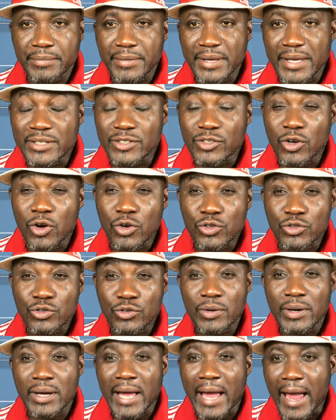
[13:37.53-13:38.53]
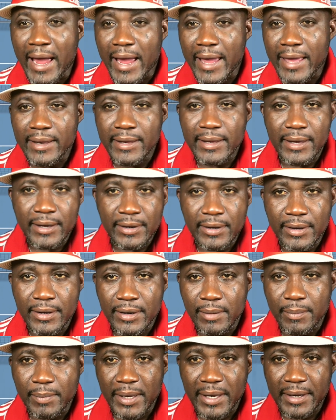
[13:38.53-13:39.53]
It's also highly
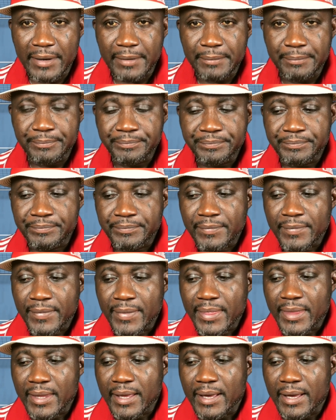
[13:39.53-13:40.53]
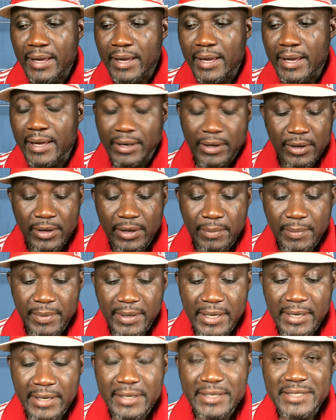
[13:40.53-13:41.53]

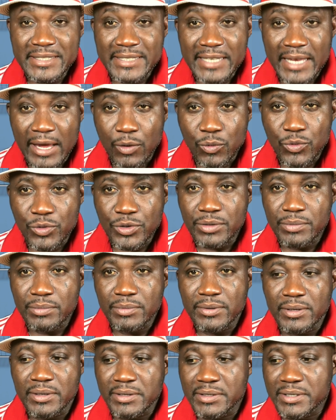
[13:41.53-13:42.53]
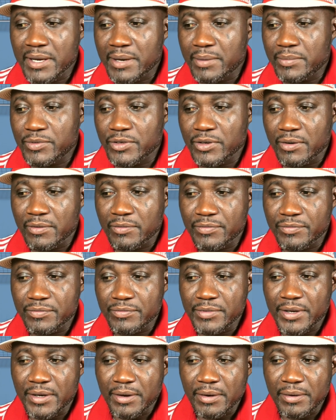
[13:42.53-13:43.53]
economically sound in terms of,
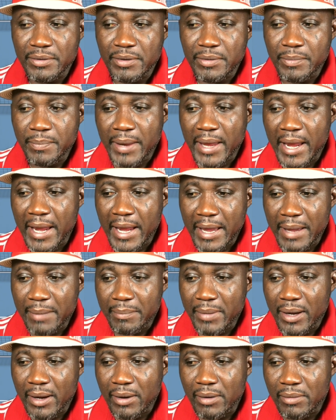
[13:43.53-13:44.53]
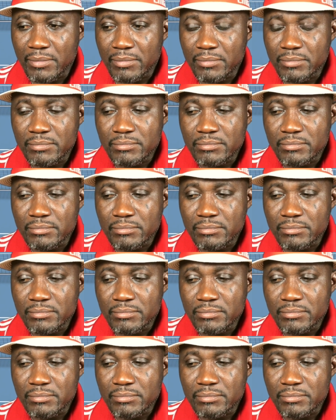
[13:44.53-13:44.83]
you pay about